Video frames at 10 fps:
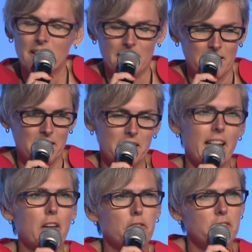and the
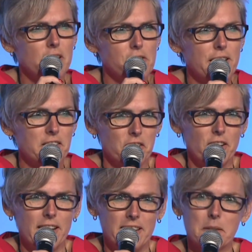health
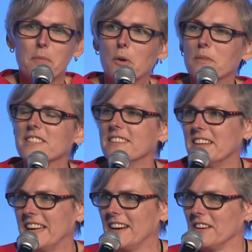director at that moment in the
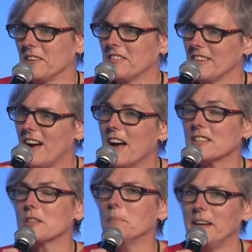Netherlands
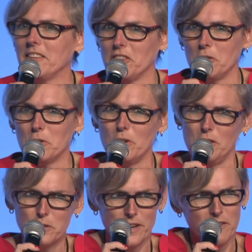asked me to
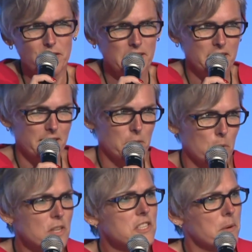look if it
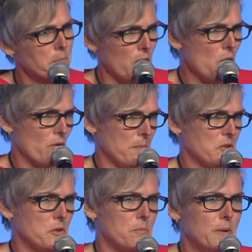was a program
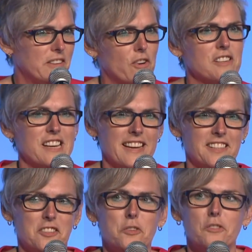to be
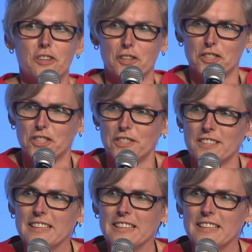translated to Dutch.